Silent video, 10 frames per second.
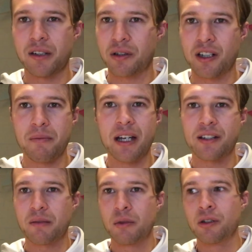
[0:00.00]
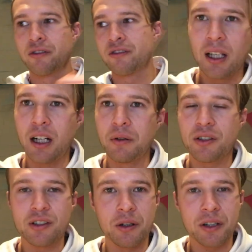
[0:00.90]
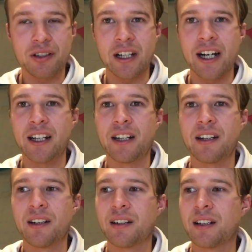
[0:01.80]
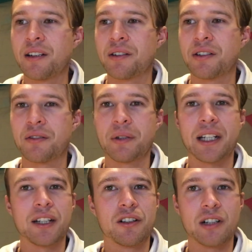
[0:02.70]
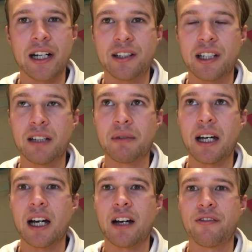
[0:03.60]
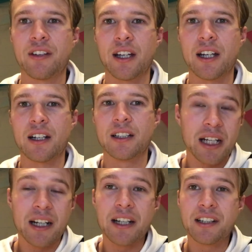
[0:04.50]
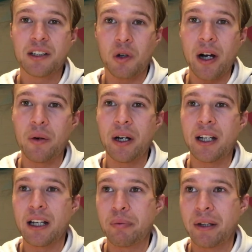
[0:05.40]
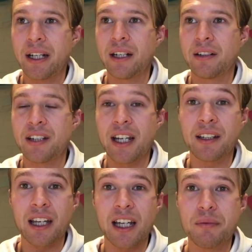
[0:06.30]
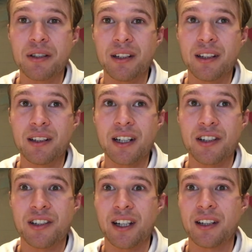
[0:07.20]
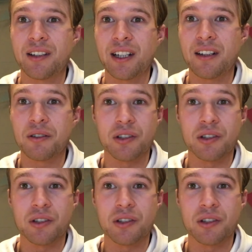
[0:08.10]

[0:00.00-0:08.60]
It was an amazing move. I was so excited. We had a great team that half year, and I did quite well. I played in 10 games in the Dutch second tier.